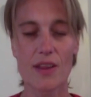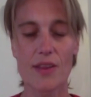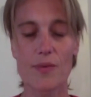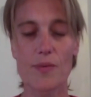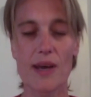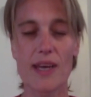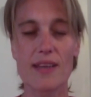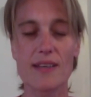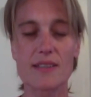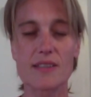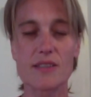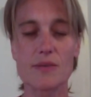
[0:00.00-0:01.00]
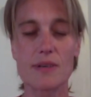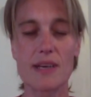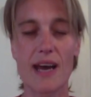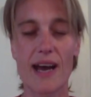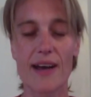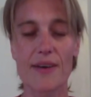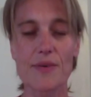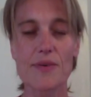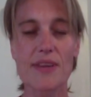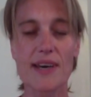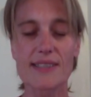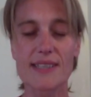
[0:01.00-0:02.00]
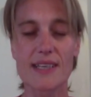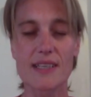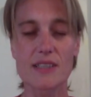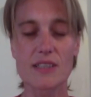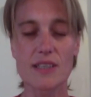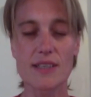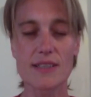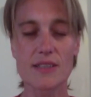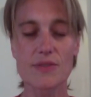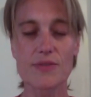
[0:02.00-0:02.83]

the way that you allow that energy to